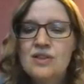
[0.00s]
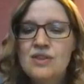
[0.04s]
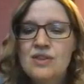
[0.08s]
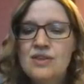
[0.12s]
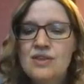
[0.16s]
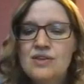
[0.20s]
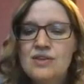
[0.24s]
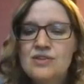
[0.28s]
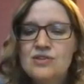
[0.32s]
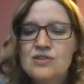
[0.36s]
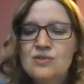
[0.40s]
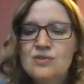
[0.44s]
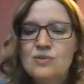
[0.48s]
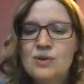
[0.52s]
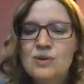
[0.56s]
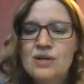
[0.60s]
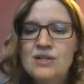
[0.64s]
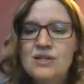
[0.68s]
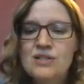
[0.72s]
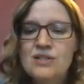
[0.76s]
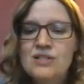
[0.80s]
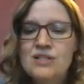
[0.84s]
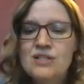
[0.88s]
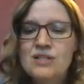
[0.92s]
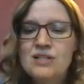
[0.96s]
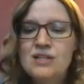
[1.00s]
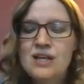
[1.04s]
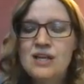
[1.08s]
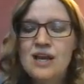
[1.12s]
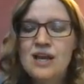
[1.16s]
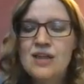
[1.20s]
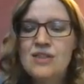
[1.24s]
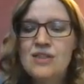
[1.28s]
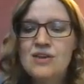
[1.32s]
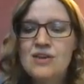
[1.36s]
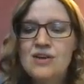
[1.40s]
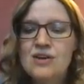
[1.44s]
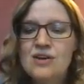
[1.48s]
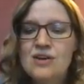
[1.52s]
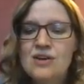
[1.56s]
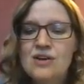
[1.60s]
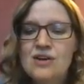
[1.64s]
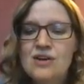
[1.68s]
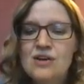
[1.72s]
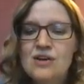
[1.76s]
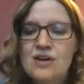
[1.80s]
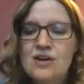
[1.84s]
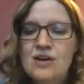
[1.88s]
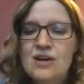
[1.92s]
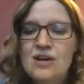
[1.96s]
this one
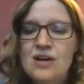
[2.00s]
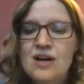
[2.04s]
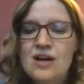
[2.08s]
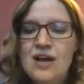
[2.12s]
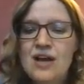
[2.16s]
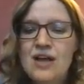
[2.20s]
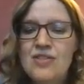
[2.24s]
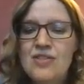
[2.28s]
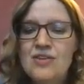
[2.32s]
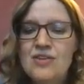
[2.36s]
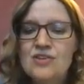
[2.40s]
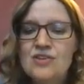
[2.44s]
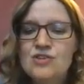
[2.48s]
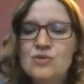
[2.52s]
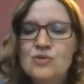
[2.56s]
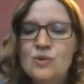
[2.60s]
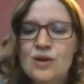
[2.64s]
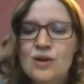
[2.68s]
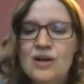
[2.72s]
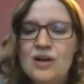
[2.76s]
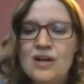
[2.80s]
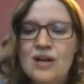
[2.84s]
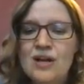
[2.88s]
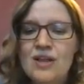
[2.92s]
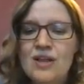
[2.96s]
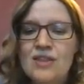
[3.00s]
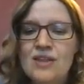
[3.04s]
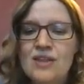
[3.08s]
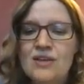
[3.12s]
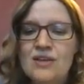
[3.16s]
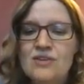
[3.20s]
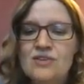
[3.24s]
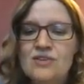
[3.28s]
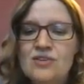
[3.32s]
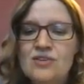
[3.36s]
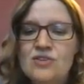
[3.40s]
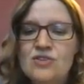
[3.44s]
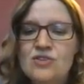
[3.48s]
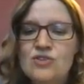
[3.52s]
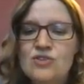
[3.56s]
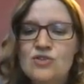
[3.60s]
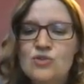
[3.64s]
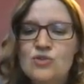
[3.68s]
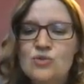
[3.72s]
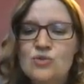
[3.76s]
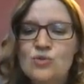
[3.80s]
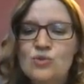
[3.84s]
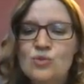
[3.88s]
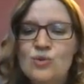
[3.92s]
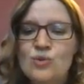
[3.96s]
together and this one, and this is
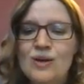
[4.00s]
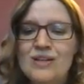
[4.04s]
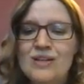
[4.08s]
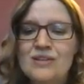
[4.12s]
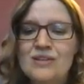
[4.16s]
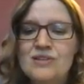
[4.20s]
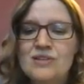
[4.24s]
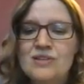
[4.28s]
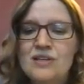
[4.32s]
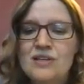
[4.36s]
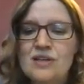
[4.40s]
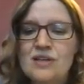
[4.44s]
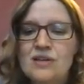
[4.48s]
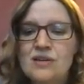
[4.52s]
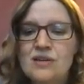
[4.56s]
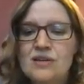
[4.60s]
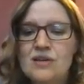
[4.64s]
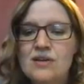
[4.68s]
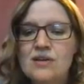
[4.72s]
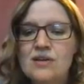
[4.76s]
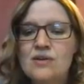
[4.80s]
20.